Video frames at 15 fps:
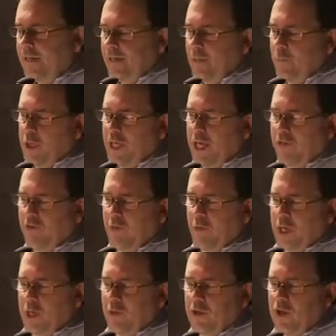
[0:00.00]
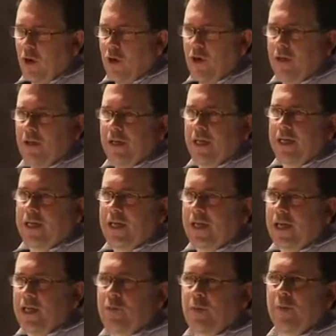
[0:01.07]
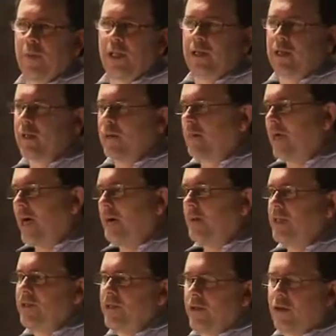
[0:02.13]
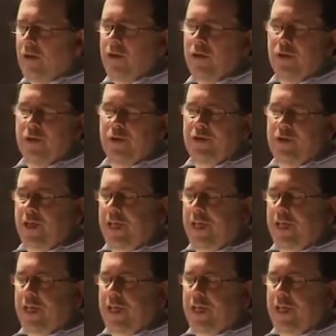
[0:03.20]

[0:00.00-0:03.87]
And we gave them what I would call like engagement by letting them comment on articles and